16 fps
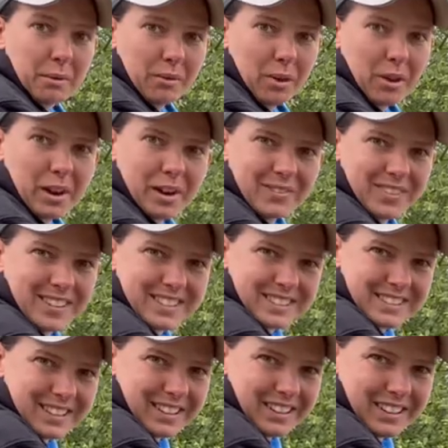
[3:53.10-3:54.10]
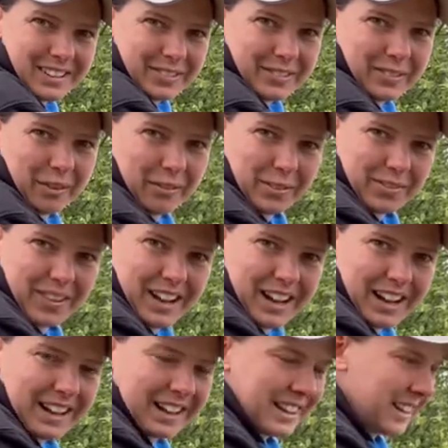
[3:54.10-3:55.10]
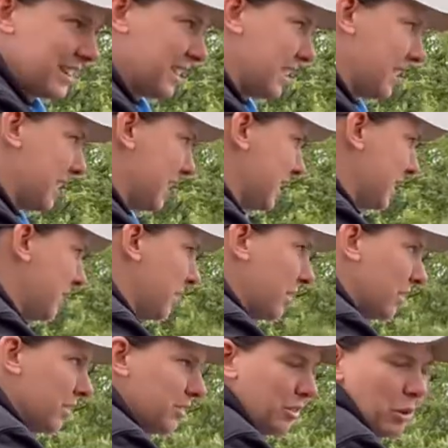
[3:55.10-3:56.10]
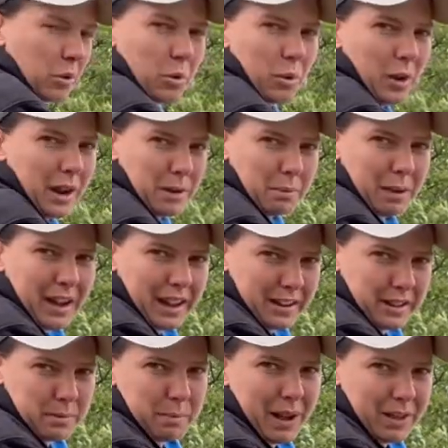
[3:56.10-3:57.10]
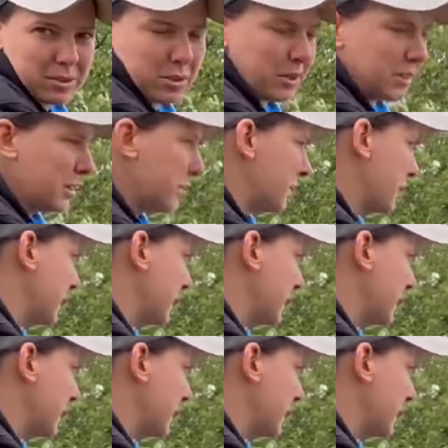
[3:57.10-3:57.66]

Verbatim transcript: we've got him, so we're off the mark. Well, not quite, but hardest part's hooking him.